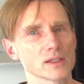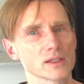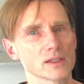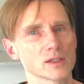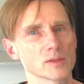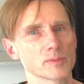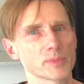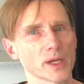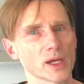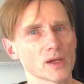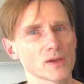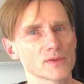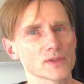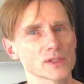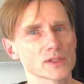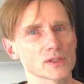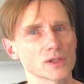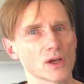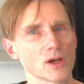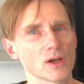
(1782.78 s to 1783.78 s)
your
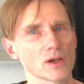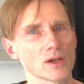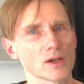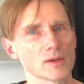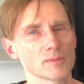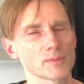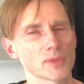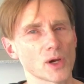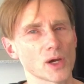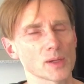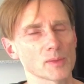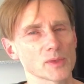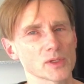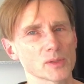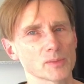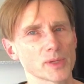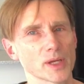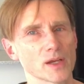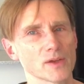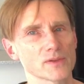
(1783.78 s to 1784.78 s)
pelvis, bottom of
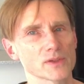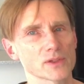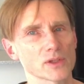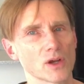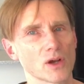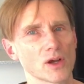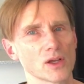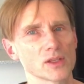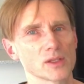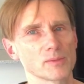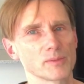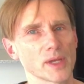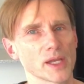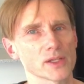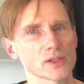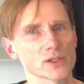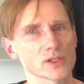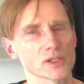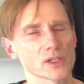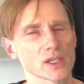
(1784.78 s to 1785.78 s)
your pelvis on the
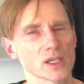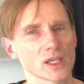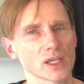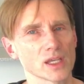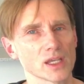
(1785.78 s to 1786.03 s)
bench.